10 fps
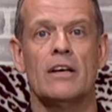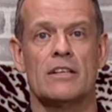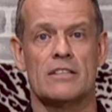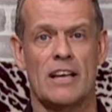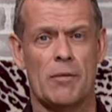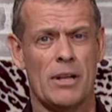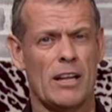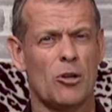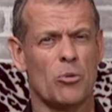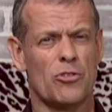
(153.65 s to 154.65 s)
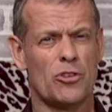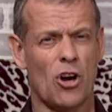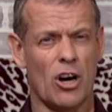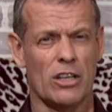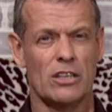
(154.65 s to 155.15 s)
The tabernacle was
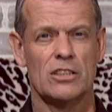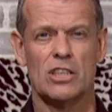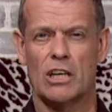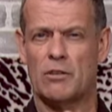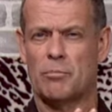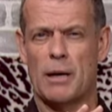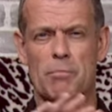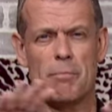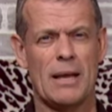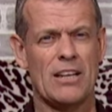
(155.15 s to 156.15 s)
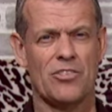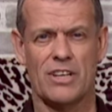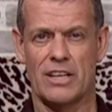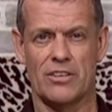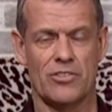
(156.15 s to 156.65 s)
dark, covered by many
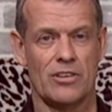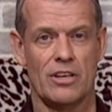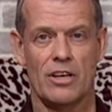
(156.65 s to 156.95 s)
skins.